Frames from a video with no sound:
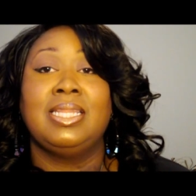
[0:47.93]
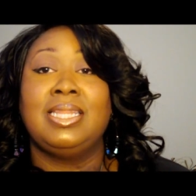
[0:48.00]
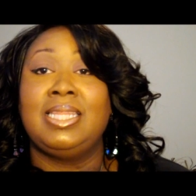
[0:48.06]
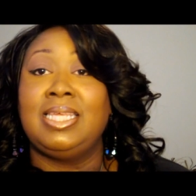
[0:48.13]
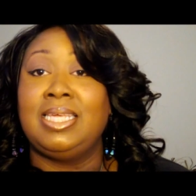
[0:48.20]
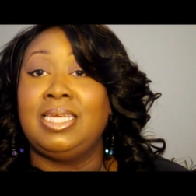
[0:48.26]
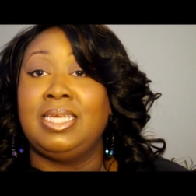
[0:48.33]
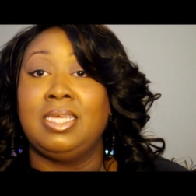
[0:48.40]

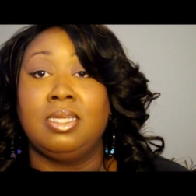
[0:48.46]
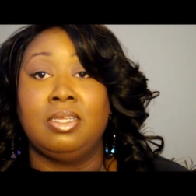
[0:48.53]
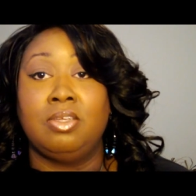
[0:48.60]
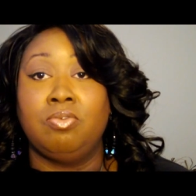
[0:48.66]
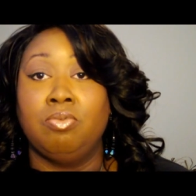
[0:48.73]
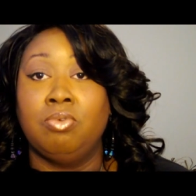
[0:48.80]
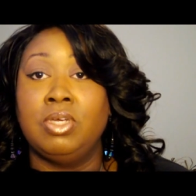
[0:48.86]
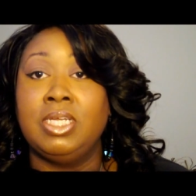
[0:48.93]
the
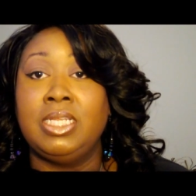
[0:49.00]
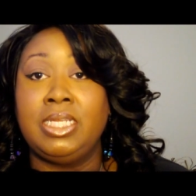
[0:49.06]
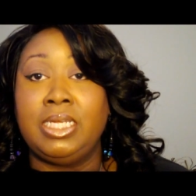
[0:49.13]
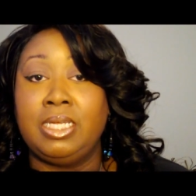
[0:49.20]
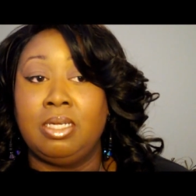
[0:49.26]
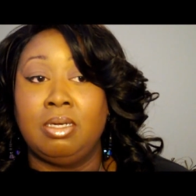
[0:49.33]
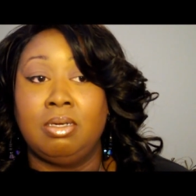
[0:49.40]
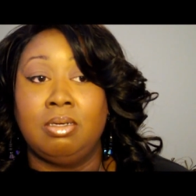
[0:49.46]

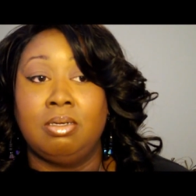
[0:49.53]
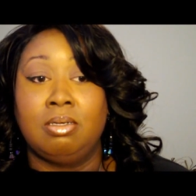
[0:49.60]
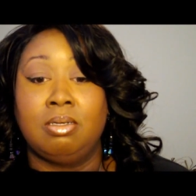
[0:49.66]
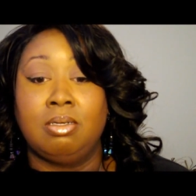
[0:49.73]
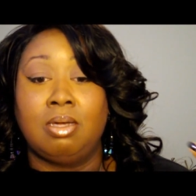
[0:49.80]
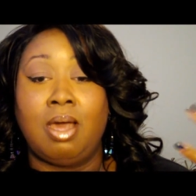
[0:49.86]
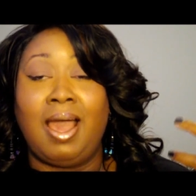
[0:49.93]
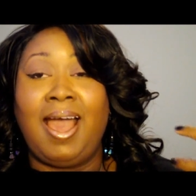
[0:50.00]
really
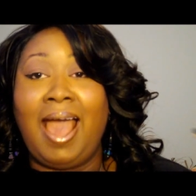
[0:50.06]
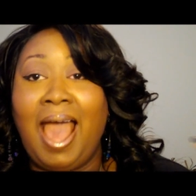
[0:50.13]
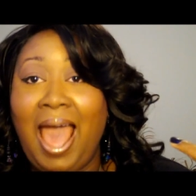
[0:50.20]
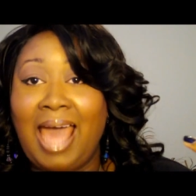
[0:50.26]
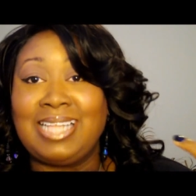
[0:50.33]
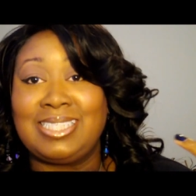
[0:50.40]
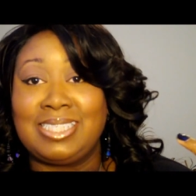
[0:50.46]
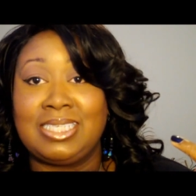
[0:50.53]

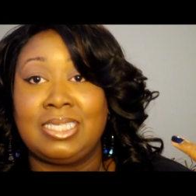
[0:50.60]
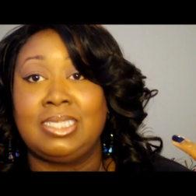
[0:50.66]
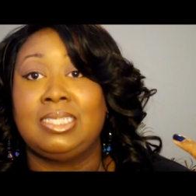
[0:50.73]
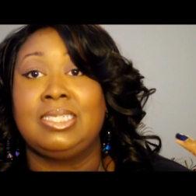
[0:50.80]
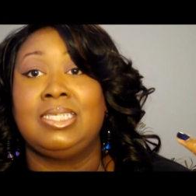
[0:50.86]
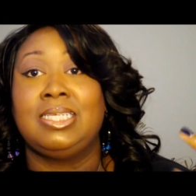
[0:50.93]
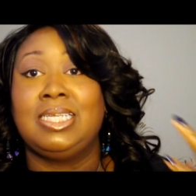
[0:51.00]
hot,